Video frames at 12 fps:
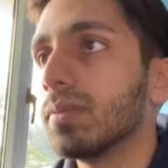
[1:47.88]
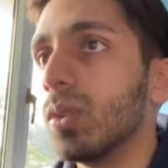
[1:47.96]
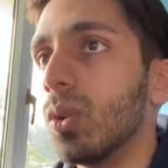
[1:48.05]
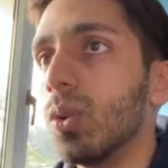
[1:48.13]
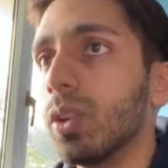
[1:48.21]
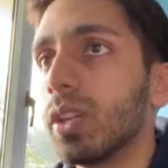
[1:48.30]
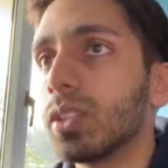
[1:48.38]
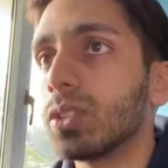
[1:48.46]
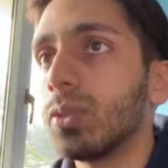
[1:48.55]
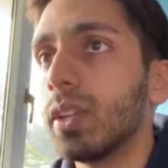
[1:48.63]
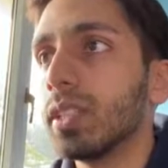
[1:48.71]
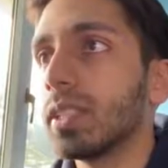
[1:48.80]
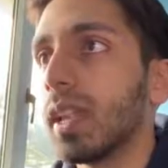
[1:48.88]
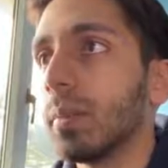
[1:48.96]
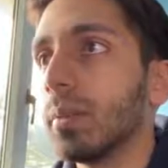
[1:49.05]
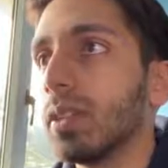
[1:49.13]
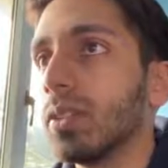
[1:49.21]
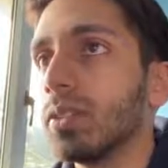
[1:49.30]
or you can screen
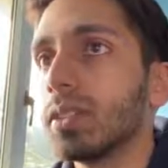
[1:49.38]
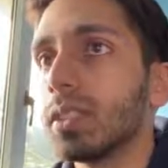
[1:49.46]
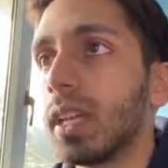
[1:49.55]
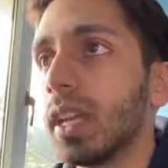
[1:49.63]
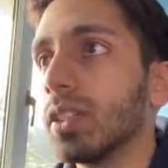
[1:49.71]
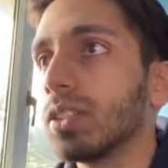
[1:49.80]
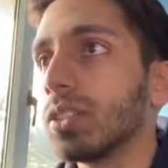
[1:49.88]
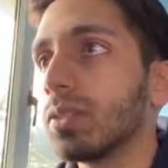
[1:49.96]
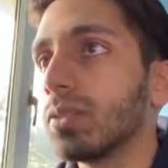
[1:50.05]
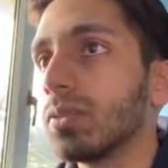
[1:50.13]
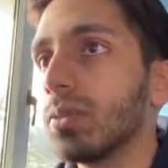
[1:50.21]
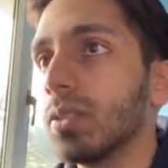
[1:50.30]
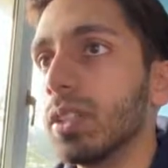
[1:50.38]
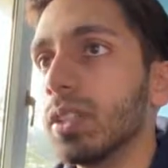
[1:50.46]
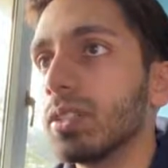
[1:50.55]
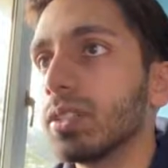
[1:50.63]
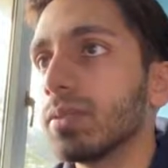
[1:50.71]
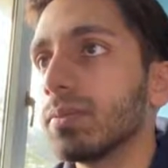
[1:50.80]
snap it using Sketch,
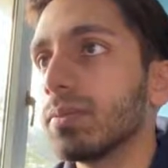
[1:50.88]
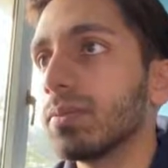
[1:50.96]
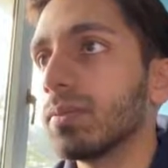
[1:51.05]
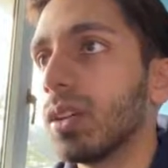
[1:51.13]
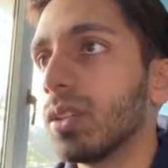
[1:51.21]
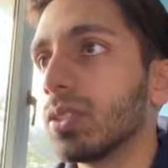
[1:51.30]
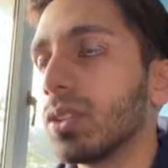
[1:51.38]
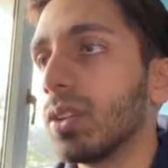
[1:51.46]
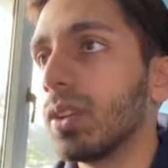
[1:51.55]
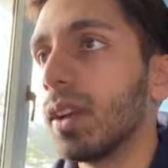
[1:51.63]
which I'll show you how